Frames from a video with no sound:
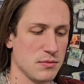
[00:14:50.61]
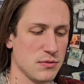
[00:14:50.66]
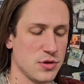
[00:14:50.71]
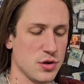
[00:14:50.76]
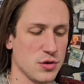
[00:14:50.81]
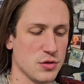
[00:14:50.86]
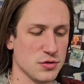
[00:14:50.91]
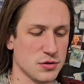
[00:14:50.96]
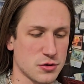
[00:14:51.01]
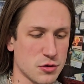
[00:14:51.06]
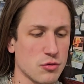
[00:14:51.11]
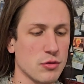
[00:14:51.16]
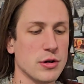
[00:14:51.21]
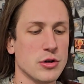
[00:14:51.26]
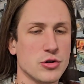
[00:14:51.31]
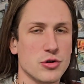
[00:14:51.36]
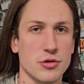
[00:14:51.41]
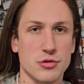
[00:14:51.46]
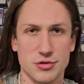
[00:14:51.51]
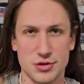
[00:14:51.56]
those
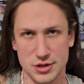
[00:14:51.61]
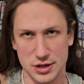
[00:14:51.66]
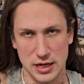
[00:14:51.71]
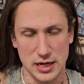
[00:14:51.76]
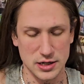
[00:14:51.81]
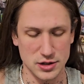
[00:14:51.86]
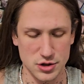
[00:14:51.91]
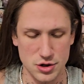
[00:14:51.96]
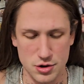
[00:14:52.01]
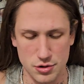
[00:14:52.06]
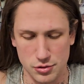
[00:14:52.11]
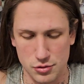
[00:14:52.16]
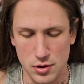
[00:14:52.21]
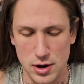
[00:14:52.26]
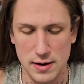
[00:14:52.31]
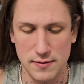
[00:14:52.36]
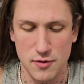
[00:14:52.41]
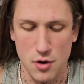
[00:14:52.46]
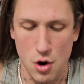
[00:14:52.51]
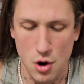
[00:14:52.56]
creatures into your
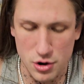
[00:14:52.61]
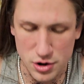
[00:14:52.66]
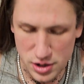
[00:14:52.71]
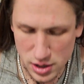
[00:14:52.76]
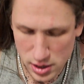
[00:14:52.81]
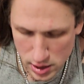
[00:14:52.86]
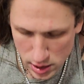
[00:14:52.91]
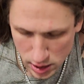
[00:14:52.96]
graveyard.